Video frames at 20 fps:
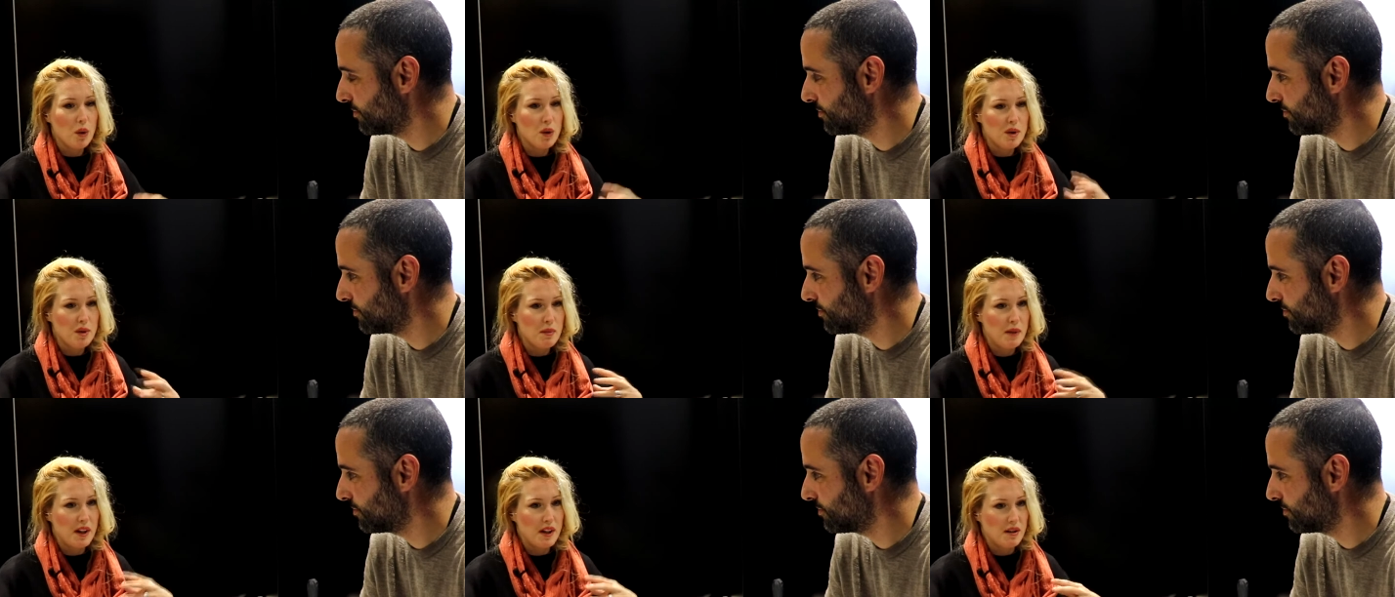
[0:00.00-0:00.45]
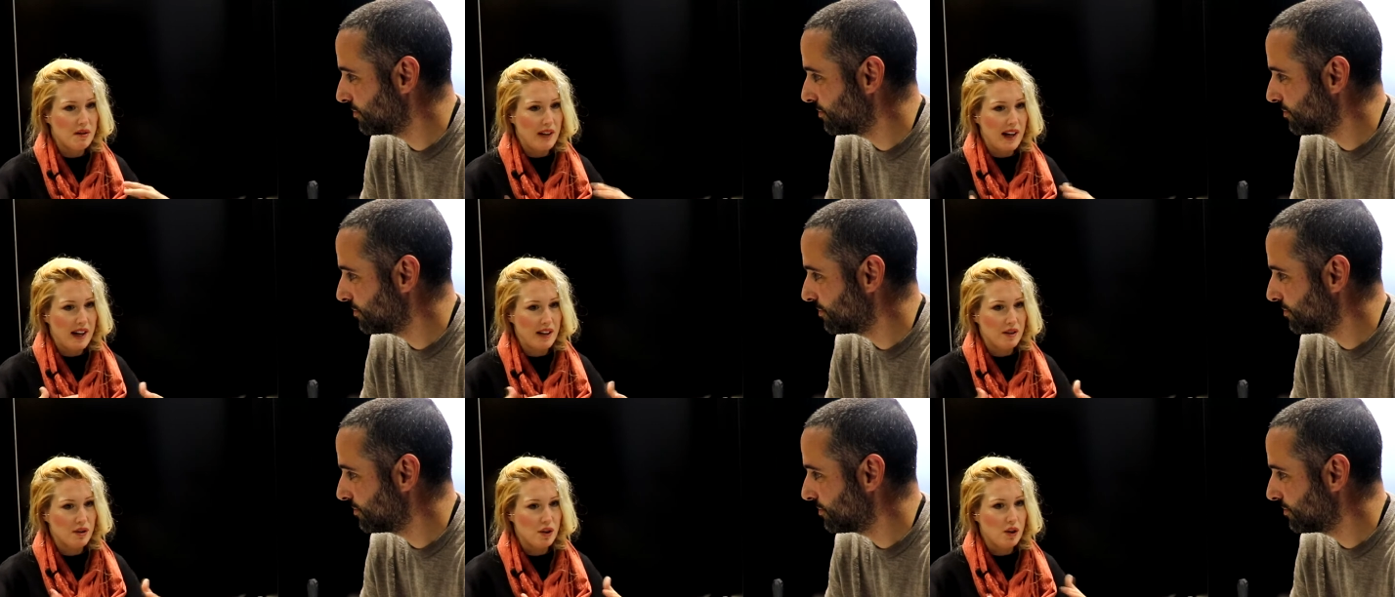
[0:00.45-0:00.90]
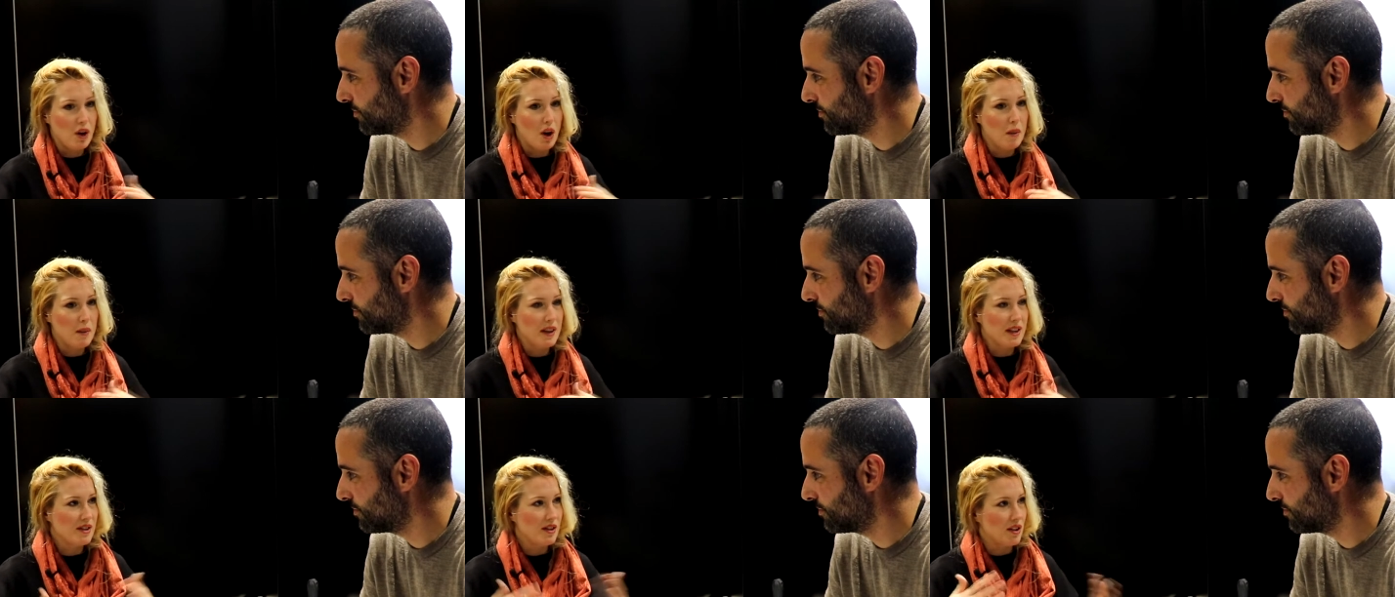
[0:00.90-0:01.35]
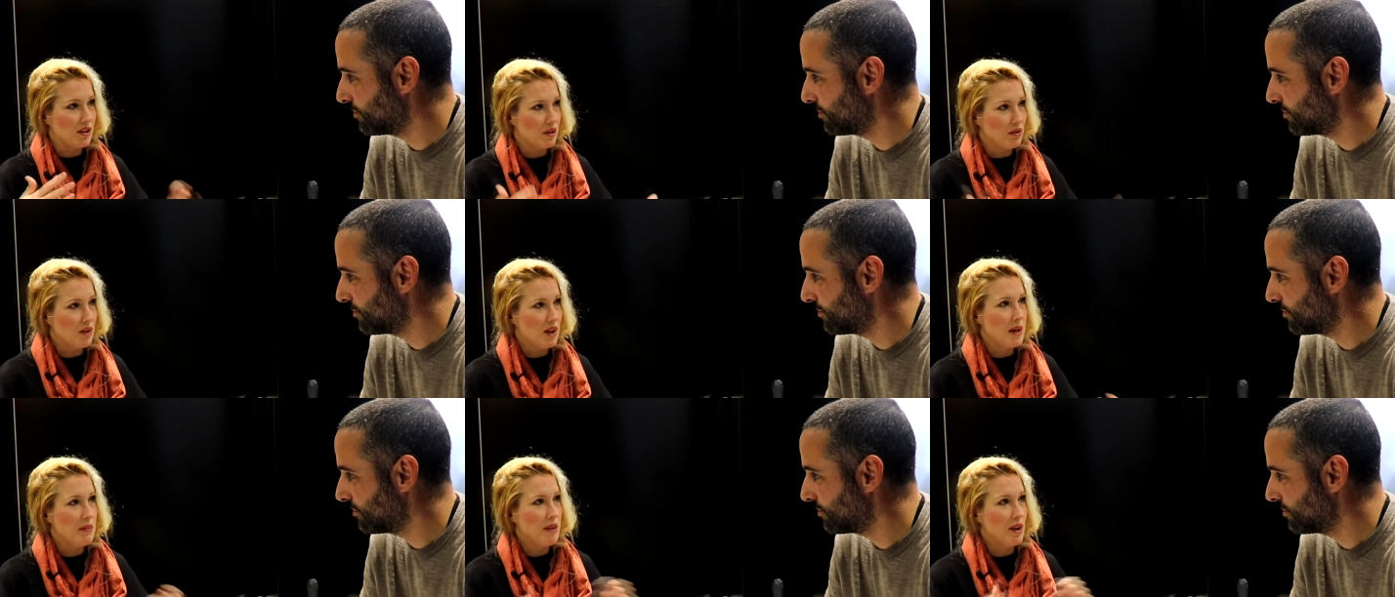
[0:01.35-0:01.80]
Speaker 1: always been around comics on
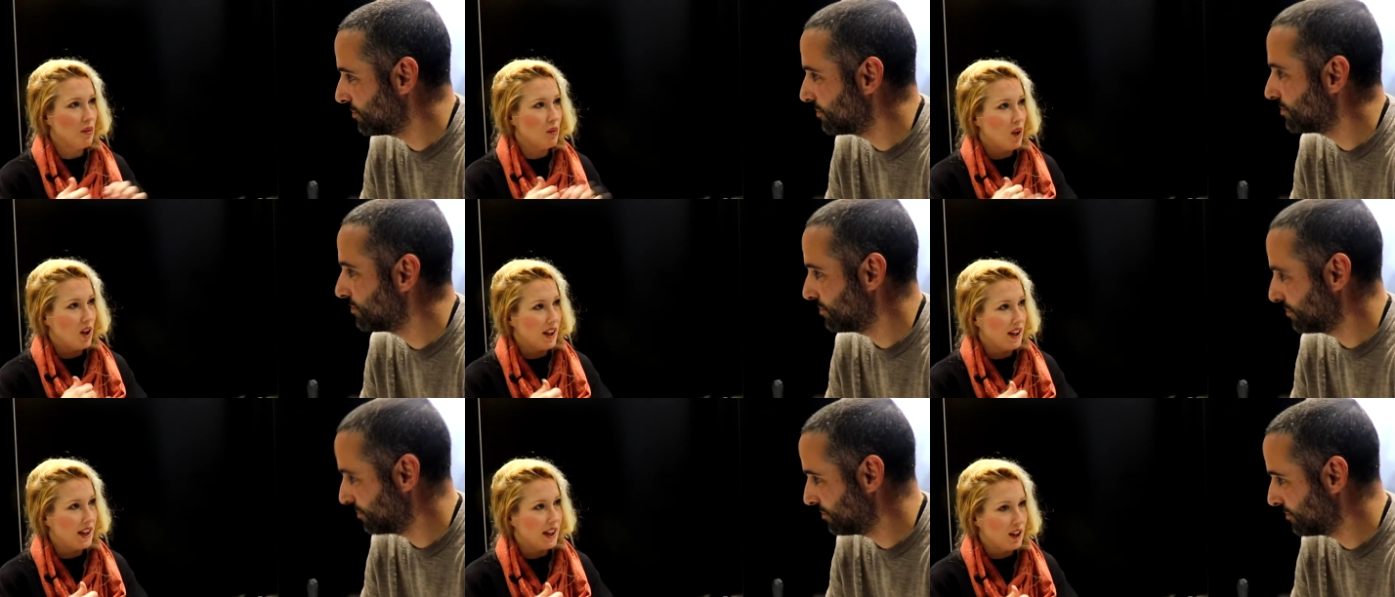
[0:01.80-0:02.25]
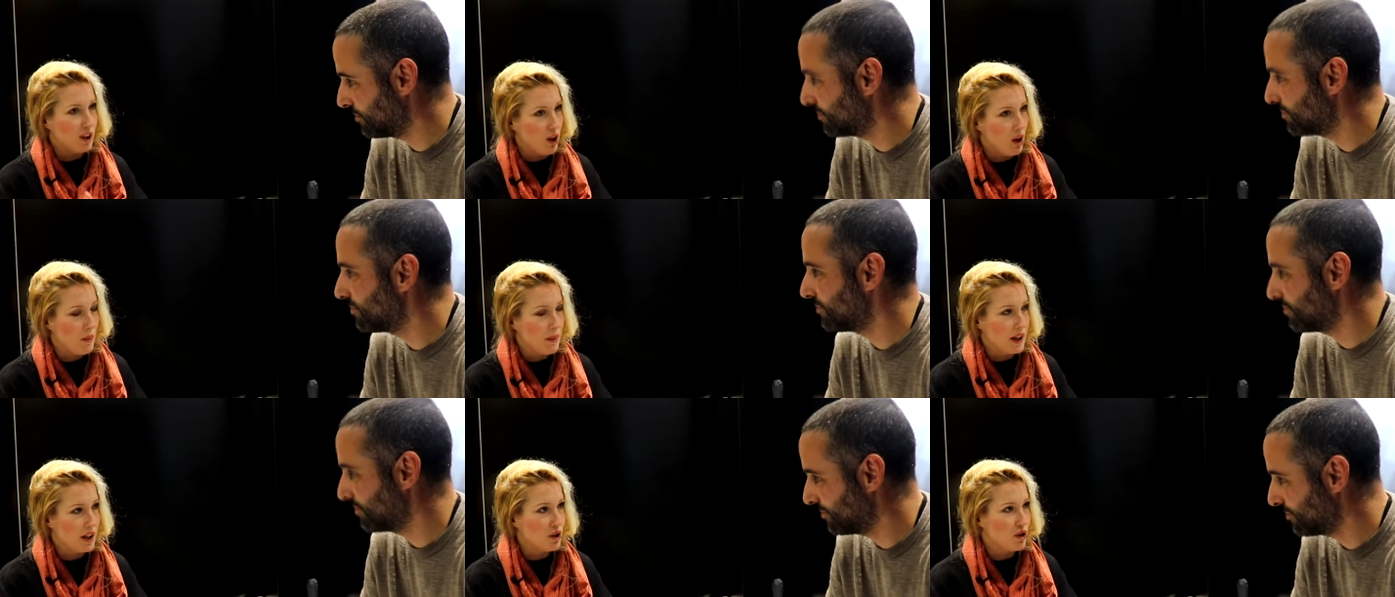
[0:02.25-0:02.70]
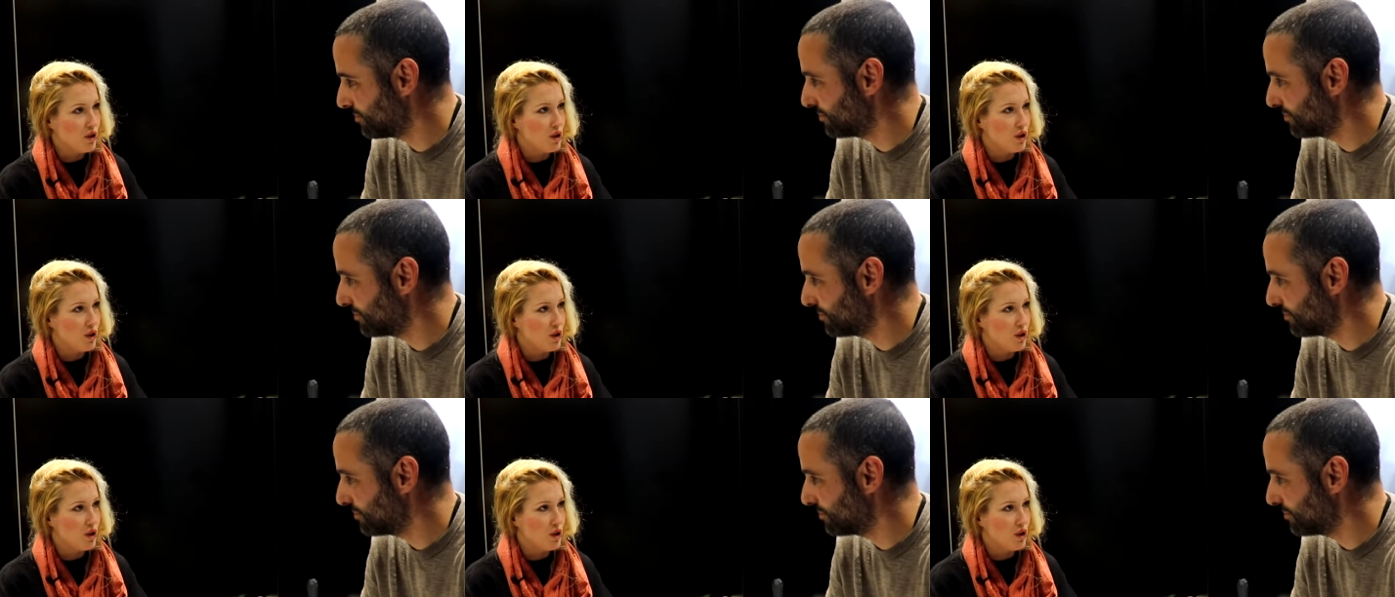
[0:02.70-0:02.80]
the remit, working in comic